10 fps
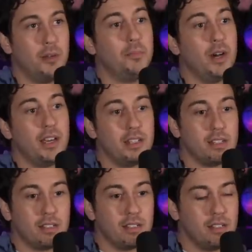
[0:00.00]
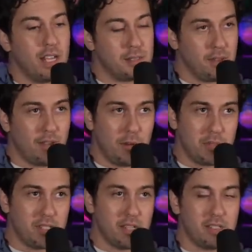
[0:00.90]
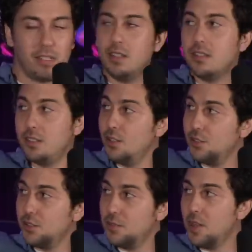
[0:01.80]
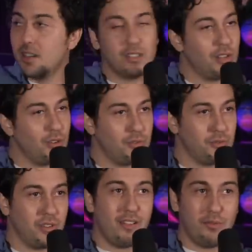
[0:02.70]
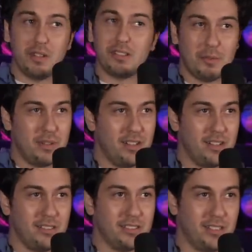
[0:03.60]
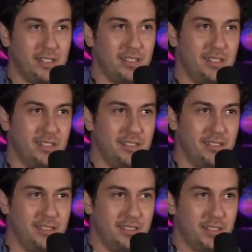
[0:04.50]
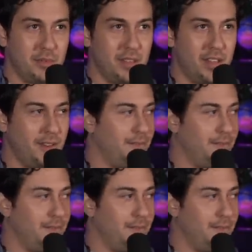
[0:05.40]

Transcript: But as my therapist says, it is usually better to go through life with somebody else than, than without.